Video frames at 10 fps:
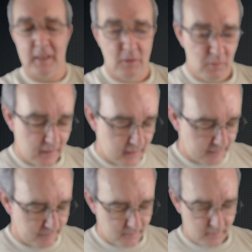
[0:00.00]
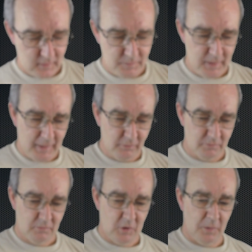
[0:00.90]
Now it's been about
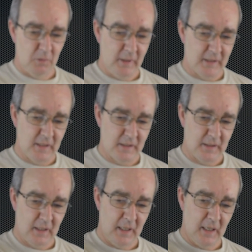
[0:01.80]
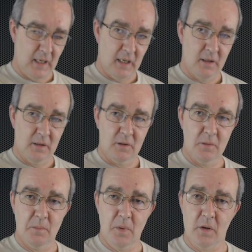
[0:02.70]
a couple of weeks since I
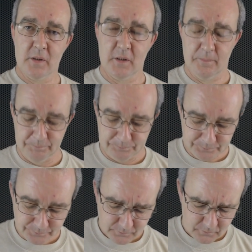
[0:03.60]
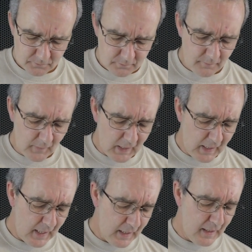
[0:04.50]
unboxed them,
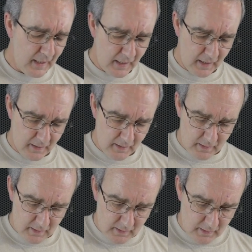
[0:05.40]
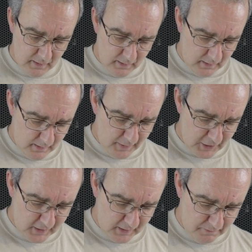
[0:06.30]
and I'm
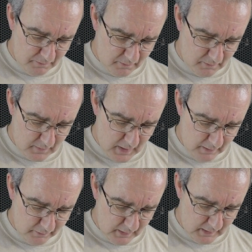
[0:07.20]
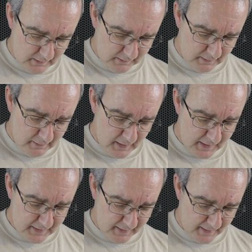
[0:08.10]
actually, you know, they're a
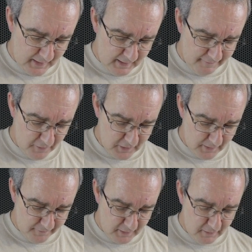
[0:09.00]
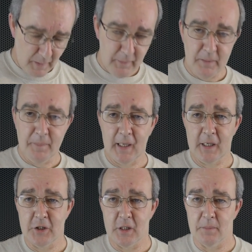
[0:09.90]
nice set of earphones. I mean, if you remember the
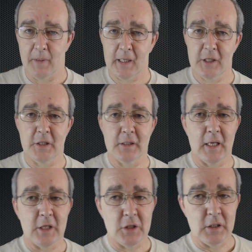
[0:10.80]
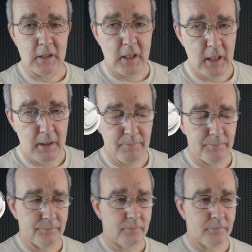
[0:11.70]
packaging's actually